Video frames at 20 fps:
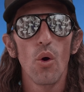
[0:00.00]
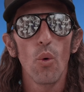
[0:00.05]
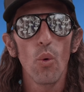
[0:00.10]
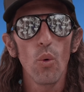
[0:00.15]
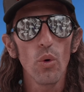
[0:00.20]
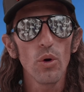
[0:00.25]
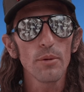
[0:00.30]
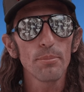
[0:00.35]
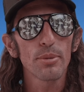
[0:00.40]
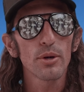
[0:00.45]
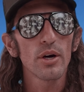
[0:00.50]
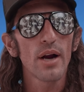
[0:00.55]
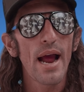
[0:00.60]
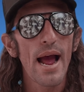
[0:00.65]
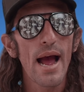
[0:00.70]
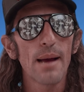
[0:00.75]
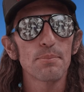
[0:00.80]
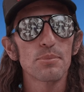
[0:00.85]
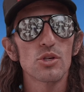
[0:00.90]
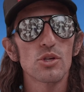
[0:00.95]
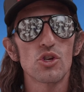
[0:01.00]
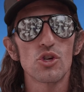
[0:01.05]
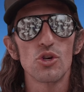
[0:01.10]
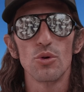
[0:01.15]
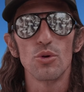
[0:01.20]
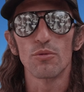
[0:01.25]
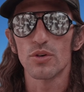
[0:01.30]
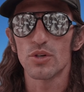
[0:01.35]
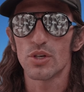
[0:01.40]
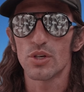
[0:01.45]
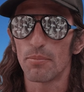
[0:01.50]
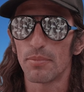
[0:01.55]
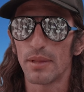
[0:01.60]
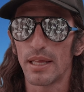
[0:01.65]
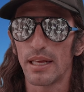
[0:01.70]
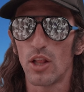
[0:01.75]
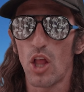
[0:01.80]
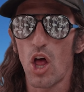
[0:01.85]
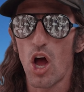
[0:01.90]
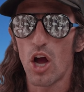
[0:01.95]
Or perhaps shoot for
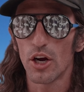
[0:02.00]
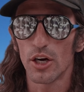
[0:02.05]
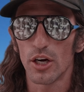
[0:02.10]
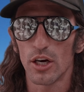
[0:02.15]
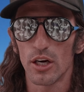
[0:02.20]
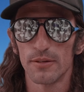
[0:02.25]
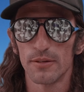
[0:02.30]
something longer?